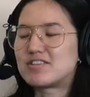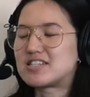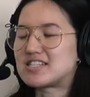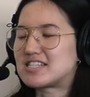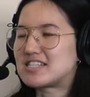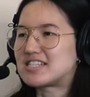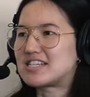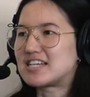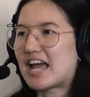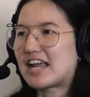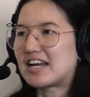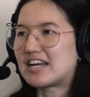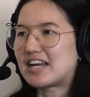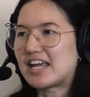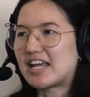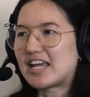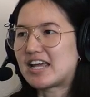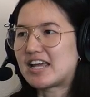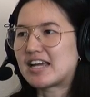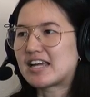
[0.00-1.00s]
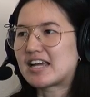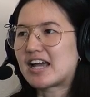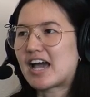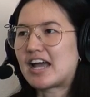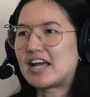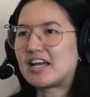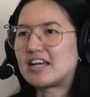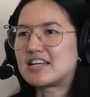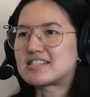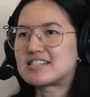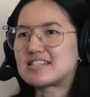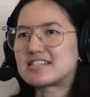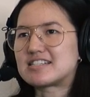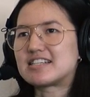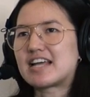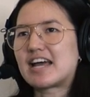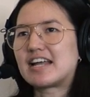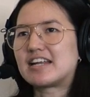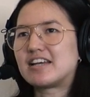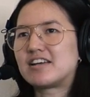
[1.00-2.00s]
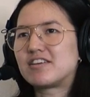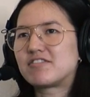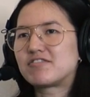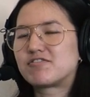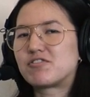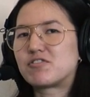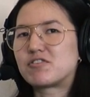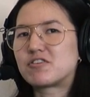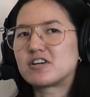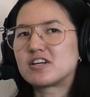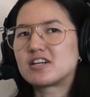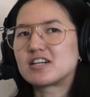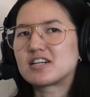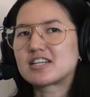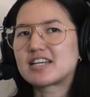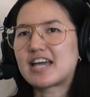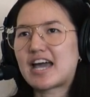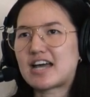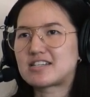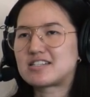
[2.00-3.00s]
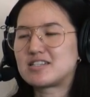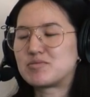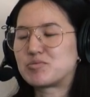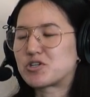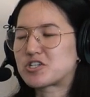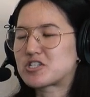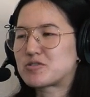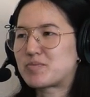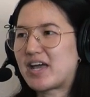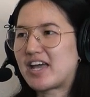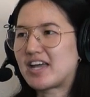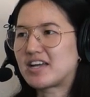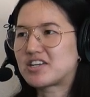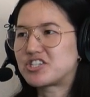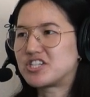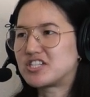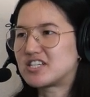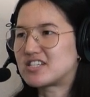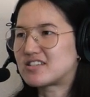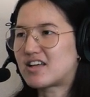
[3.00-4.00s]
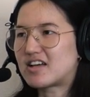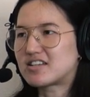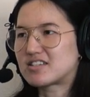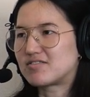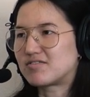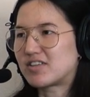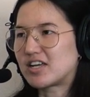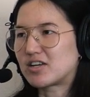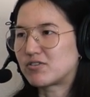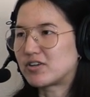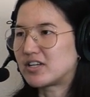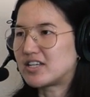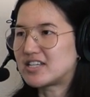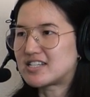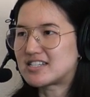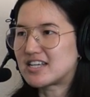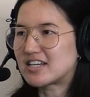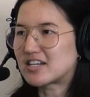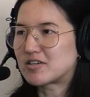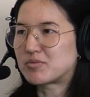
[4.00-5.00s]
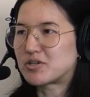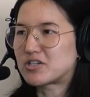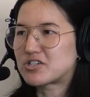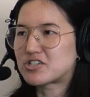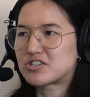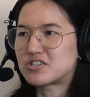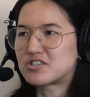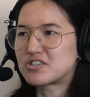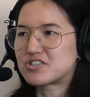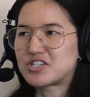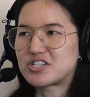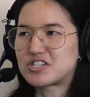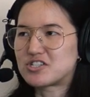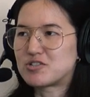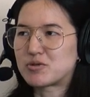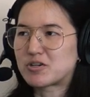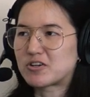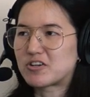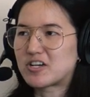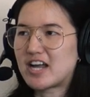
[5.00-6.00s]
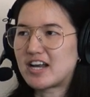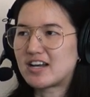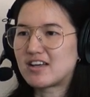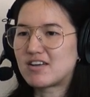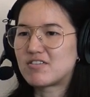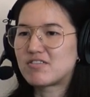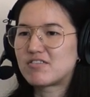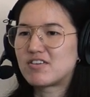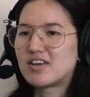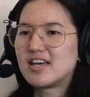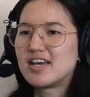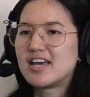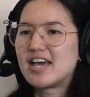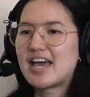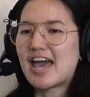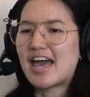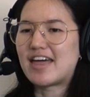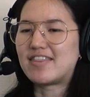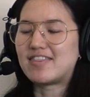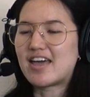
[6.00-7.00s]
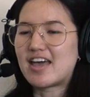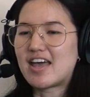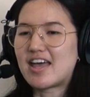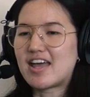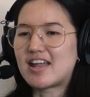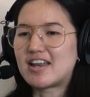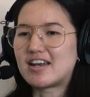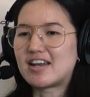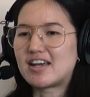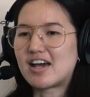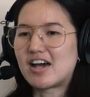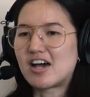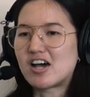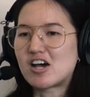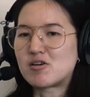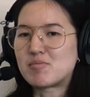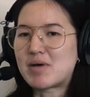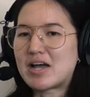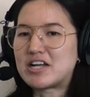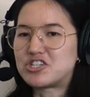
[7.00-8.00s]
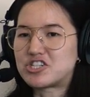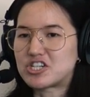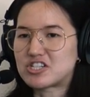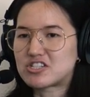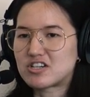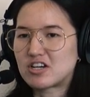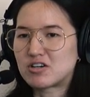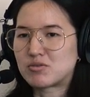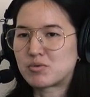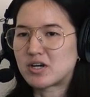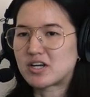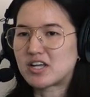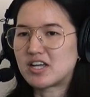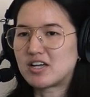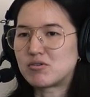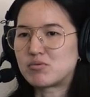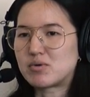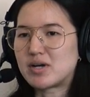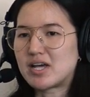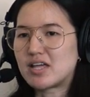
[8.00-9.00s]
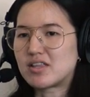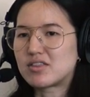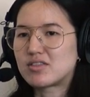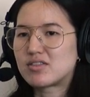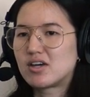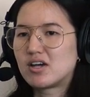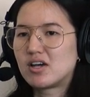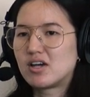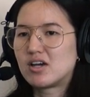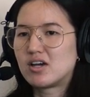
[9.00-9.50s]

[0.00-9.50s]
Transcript: of assistant editing. I assistant edit for Cassie Brooks Bank. She does lots of like really sick commercials. She's super creative. And then um, I just started working with